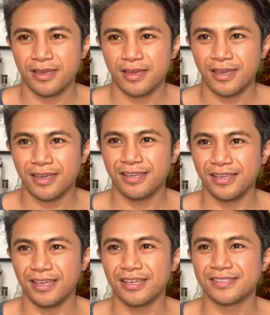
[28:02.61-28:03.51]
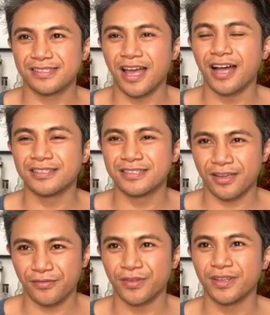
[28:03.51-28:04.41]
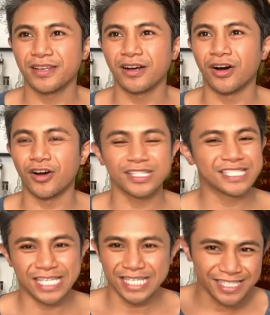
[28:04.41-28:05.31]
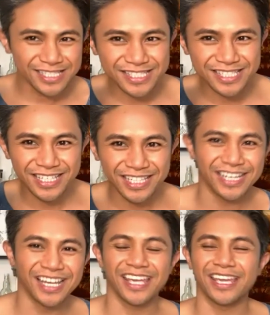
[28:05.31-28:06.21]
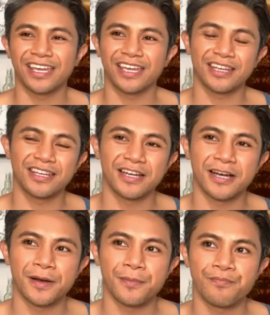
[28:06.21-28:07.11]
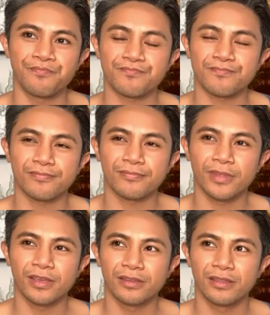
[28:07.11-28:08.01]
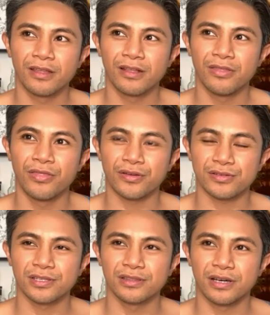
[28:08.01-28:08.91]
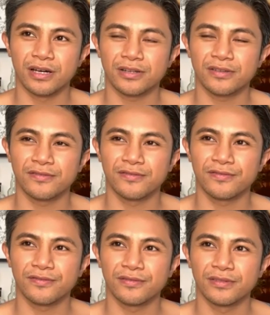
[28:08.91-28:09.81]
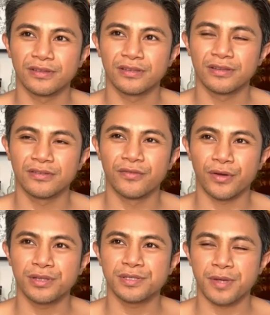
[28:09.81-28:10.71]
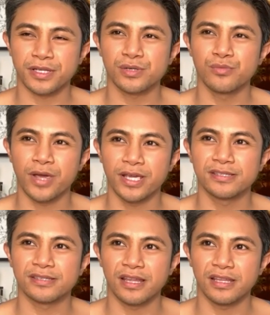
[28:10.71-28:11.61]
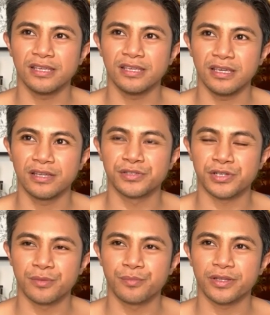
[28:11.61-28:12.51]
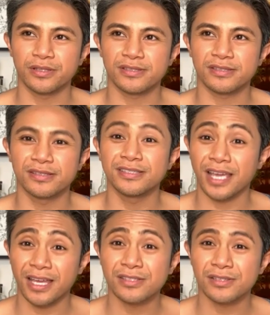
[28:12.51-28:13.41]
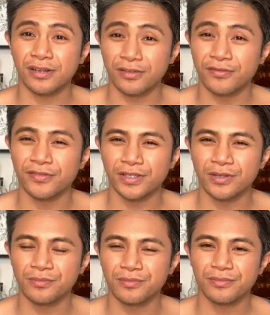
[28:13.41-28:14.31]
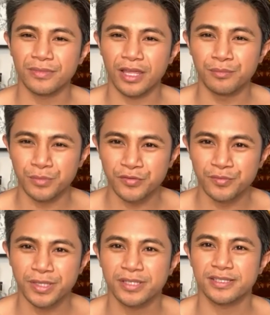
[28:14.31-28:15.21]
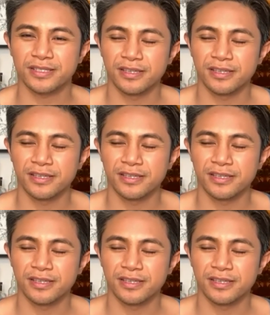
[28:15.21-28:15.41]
he is a definite artiste. And there's a lot of very special ways that he interprets dance on film and movement,